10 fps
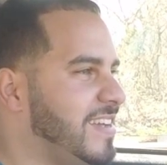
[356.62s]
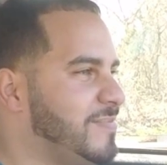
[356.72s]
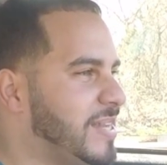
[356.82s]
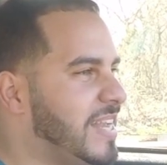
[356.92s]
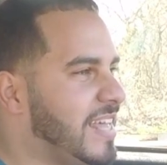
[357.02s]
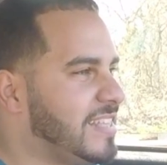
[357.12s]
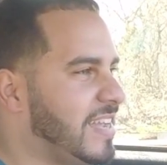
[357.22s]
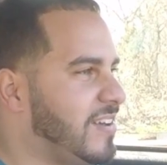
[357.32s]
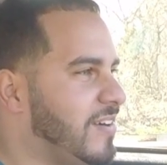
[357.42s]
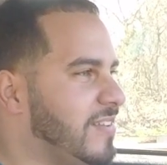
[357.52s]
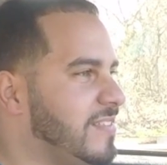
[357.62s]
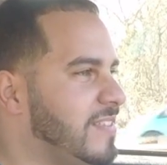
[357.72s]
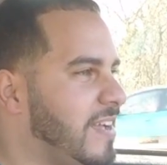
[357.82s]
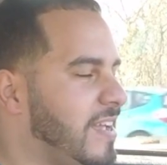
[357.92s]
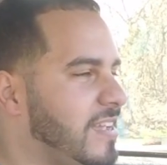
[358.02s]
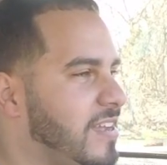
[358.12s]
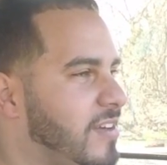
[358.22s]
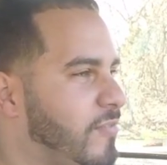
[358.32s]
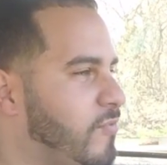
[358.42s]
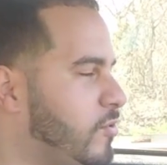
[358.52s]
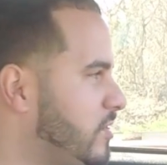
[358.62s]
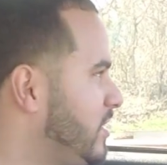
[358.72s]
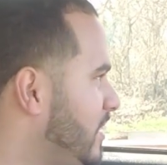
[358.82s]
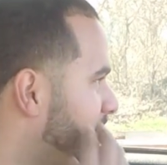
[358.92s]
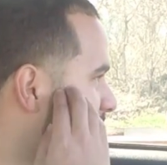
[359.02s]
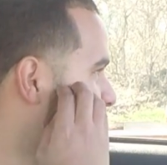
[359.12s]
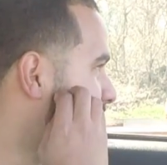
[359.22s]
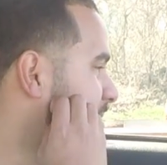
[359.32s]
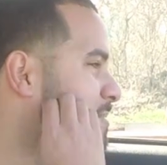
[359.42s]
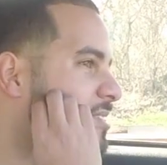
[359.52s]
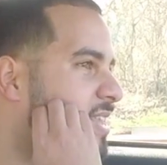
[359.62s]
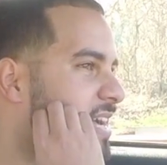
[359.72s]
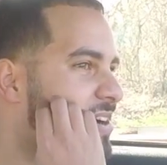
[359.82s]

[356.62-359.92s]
But I like that car. Unfortunately, what happened to that